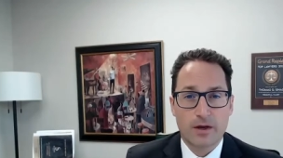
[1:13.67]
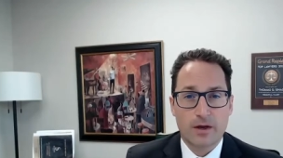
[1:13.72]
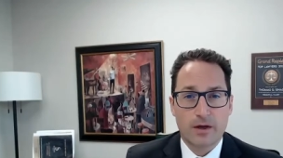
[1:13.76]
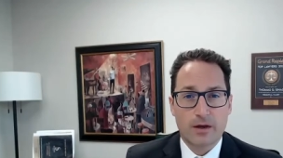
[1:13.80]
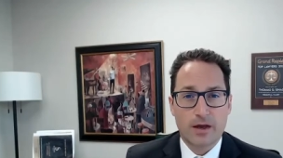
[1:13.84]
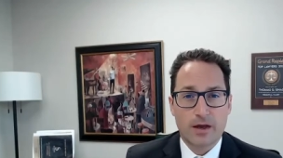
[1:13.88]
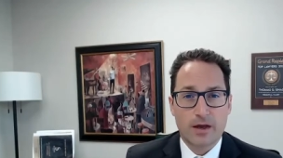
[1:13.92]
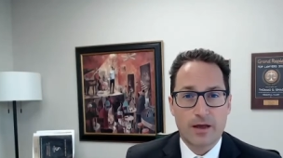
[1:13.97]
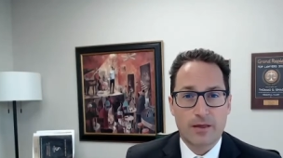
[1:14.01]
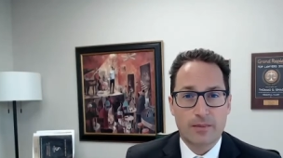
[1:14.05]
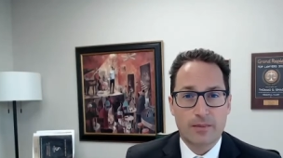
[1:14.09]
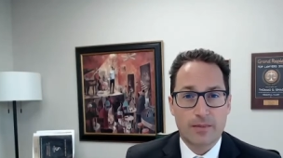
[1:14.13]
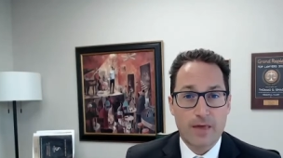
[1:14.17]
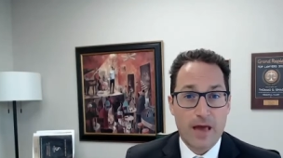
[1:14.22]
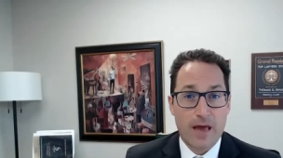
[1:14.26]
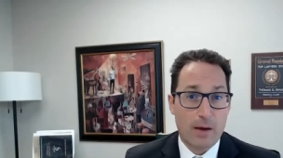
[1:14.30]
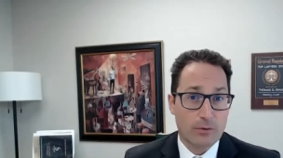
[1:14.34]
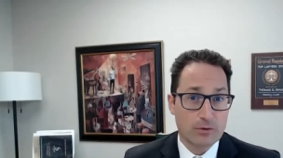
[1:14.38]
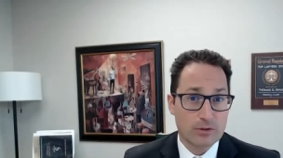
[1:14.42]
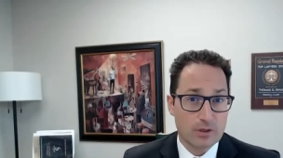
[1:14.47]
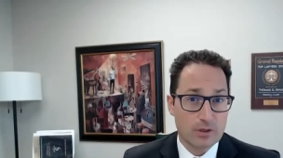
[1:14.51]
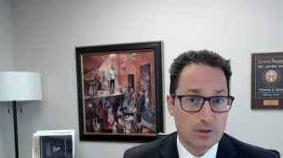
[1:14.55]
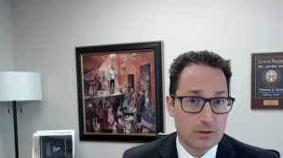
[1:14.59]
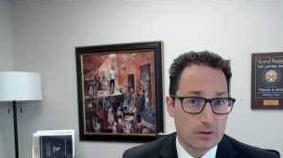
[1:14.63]
And that
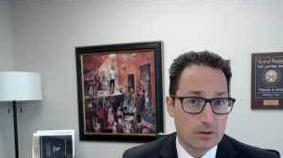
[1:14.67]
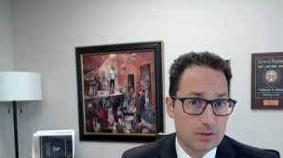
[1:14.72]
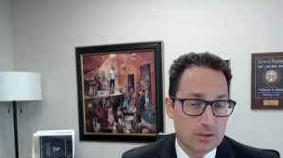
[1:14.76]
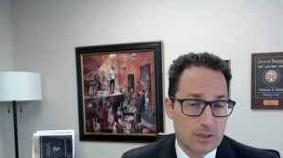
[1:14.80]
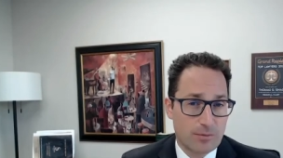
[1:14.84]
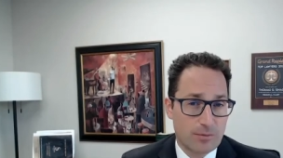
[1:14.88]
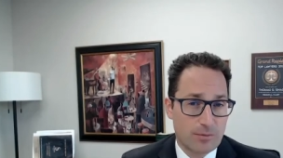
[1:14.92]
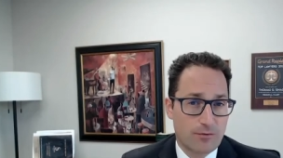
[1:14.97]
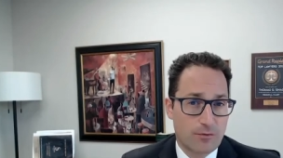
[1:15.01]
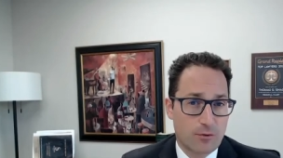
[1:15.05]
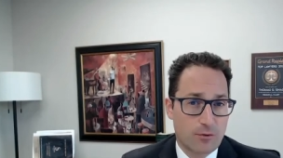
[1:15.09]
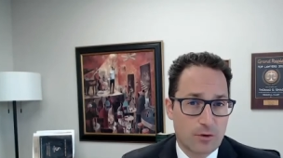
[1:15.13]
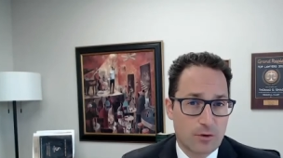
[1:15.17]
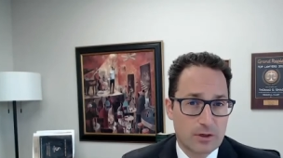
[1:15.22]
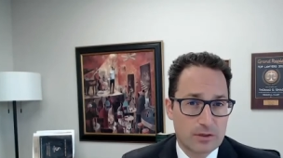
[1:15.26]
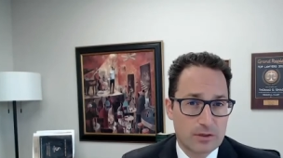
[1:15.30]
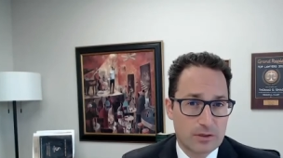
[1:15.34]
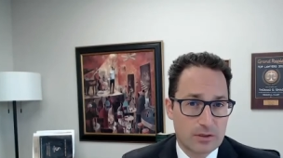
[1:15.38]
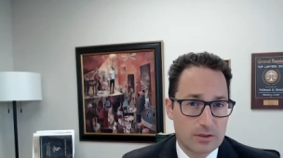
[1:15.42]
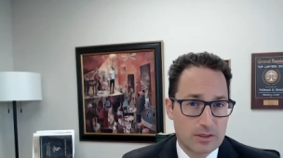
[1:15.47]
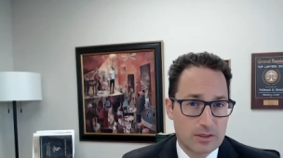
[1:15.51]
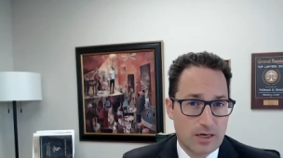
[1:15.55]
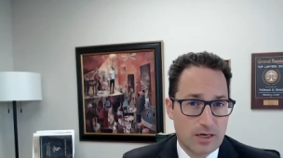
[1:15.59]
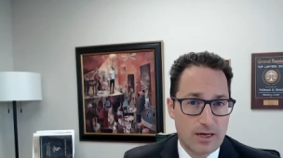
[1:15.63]
was a good step forward at the
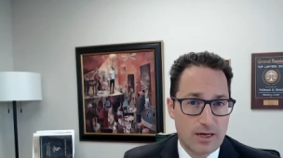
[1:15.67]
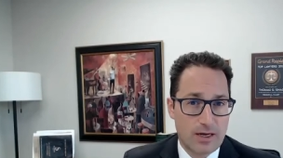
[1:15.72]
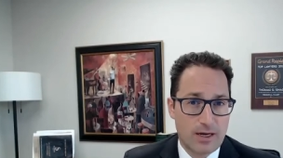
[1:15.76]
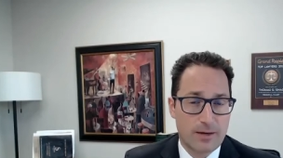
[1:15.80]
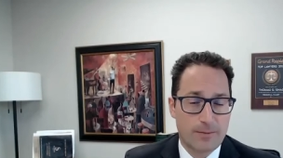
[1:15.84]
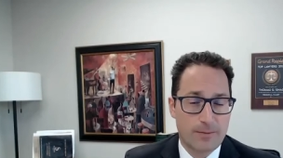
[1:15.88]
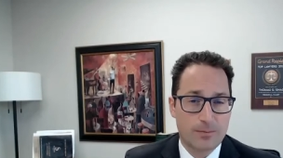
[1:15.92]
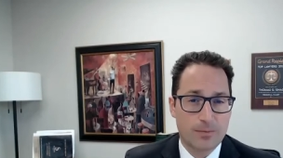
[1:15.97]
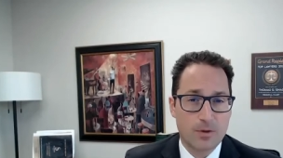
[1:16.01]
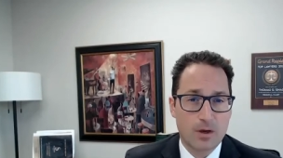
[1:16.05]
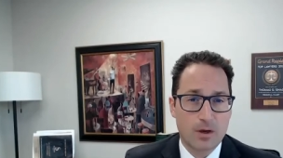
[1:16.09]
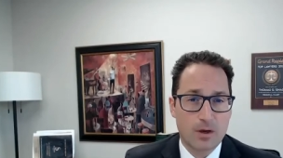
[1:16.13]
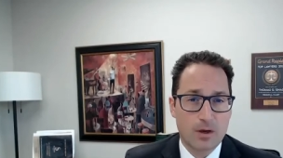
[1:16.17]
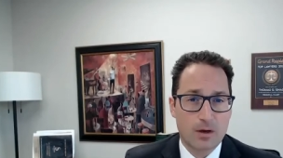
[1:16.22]
time,